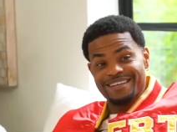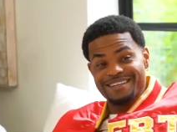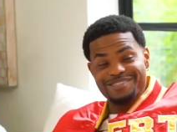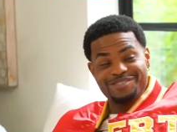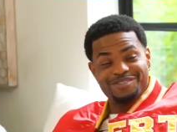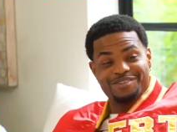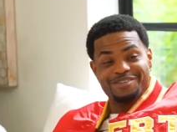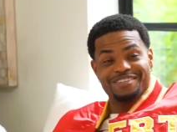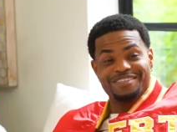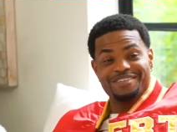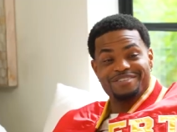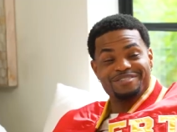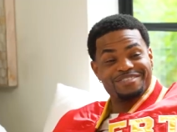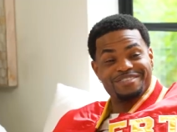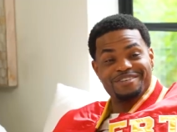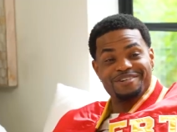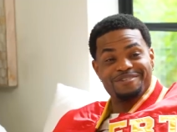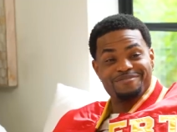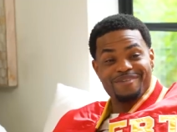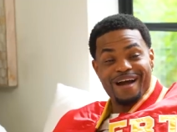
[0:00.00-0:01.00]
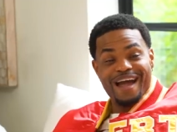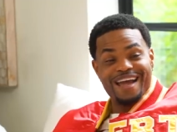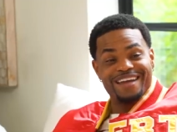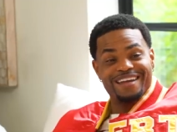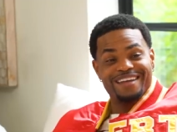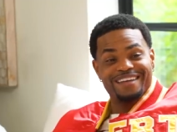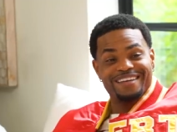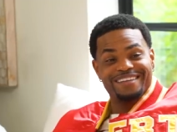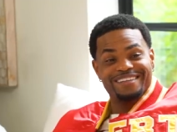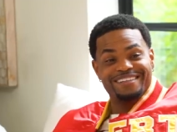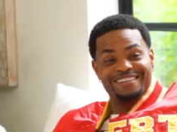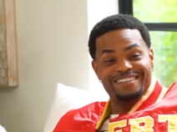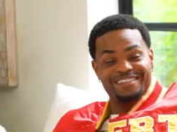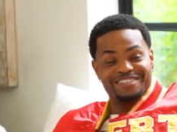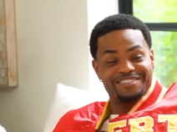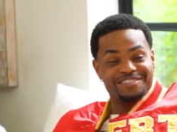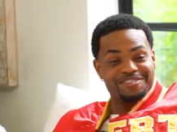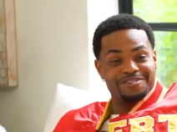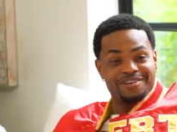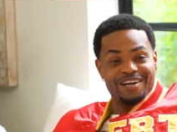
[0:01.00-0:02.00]
because you're you're still writing, you're
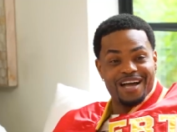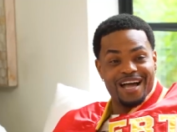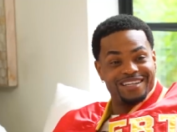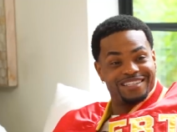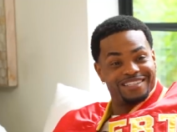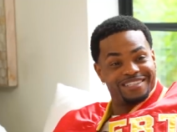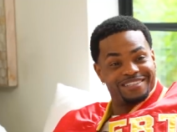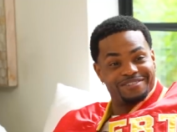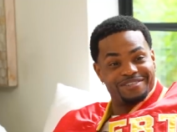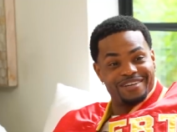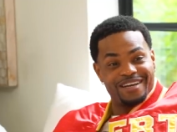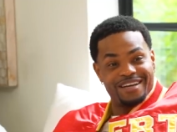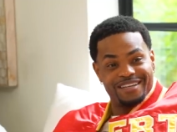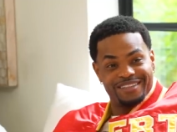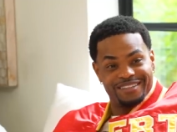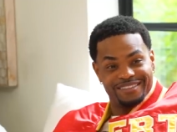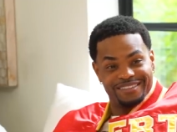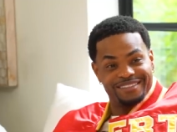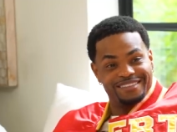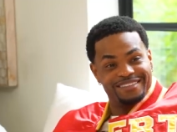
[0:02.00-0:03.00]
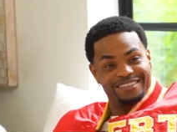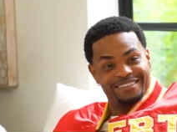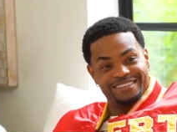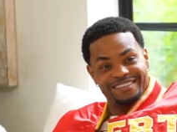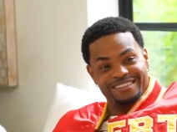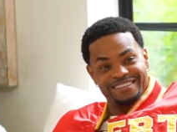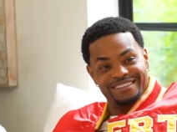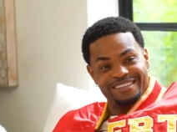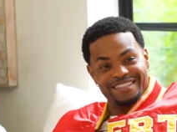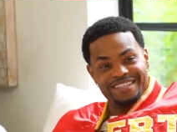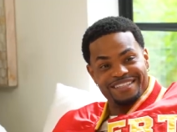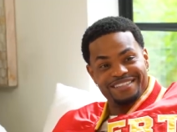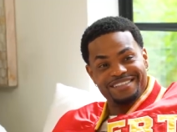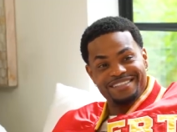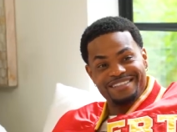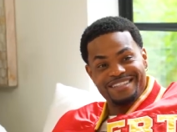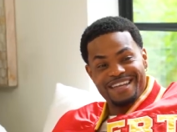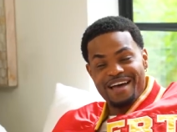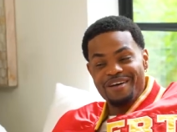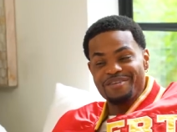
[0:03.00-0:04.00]
still content creating. It's
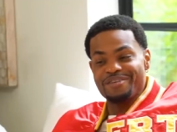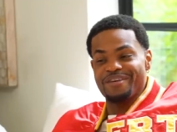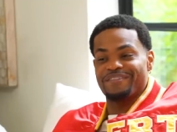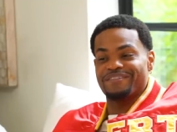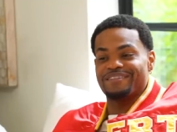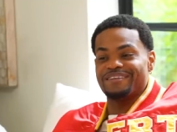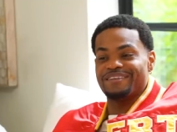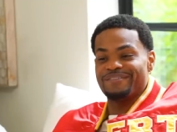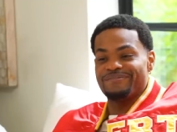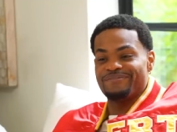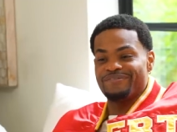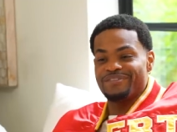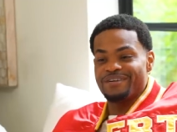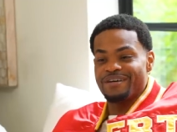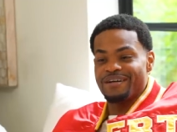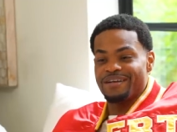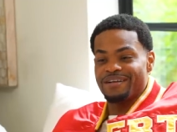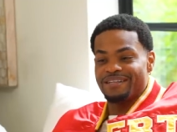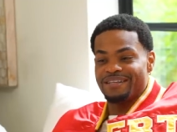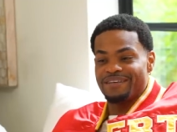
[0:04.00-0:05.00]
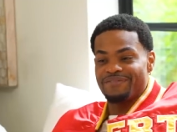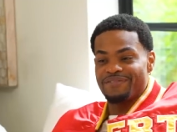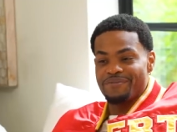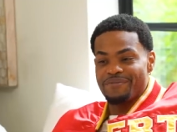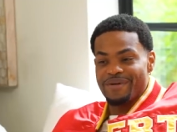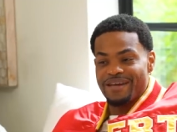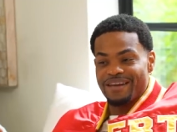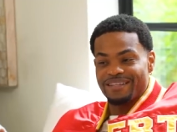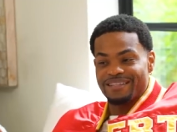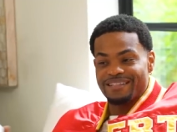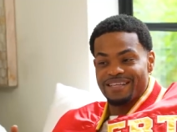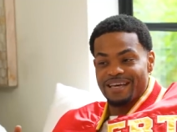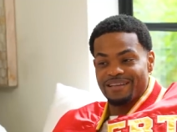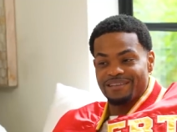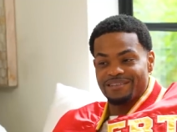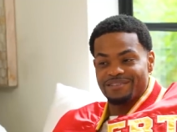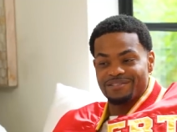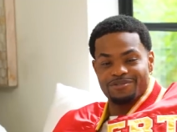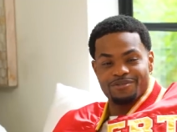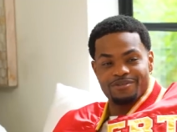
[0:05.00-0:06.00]
just now you have to figure out a different way to tell
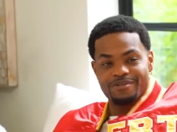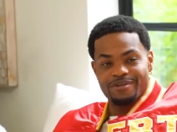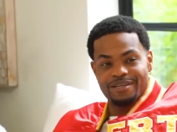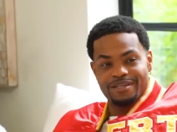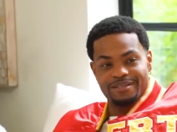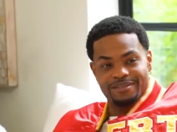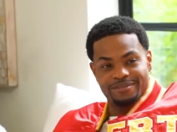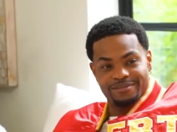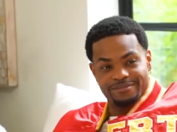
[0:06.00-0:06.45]
the story.